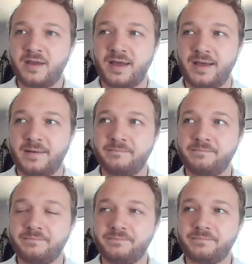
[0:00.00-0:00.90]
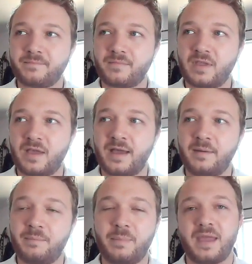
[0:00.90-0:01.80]
Um,
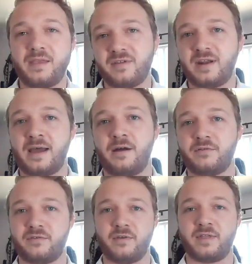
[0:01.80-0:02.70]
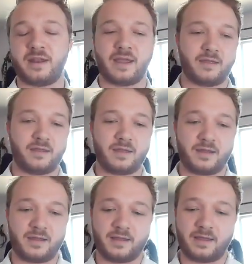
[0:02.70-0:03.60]
I paced it out so that
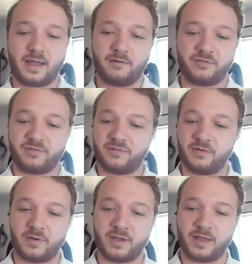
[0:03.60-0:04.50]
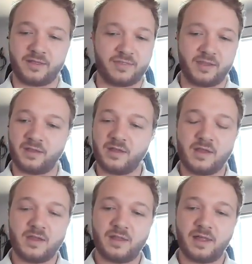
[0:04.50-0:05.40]
uh, I was doing, I think,
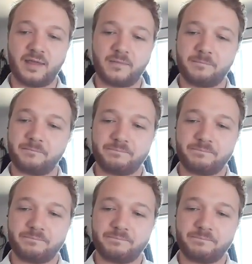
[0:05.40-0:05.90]
like